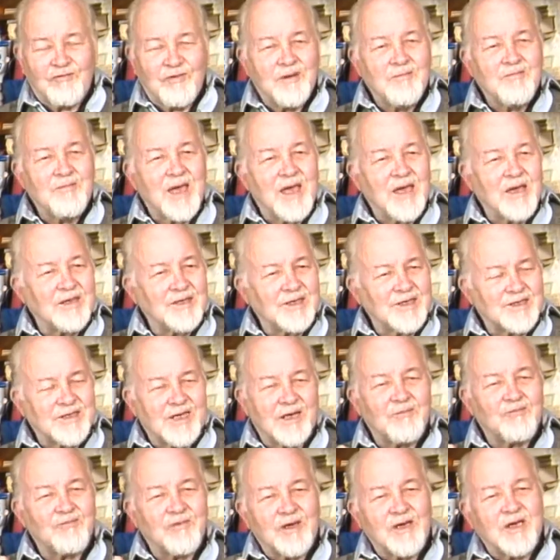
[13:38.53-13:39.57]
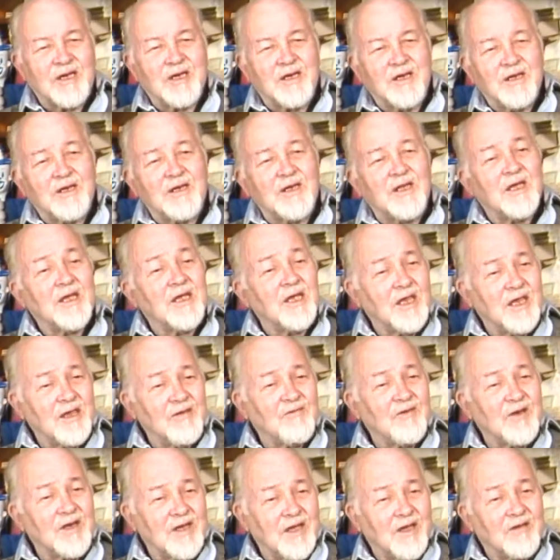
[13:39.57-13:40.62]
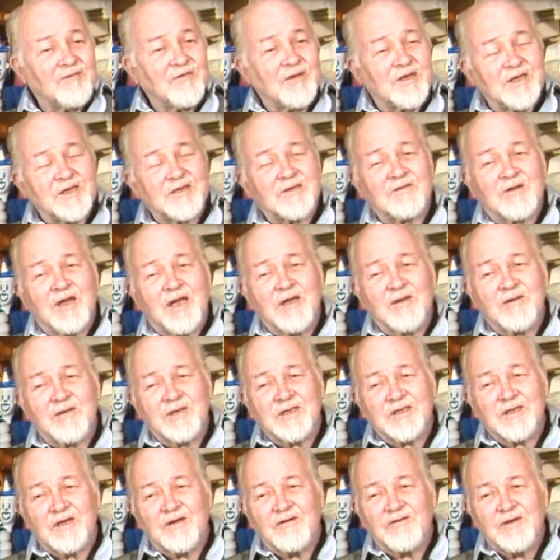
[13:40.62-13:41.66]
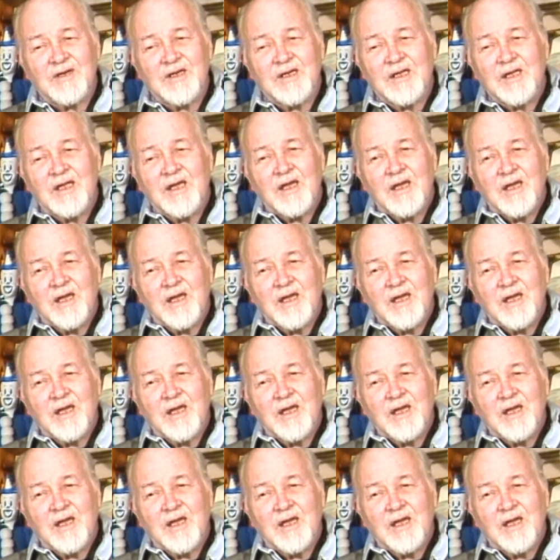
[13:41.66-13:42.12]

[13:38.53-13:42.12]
remained separated even after the strike was over.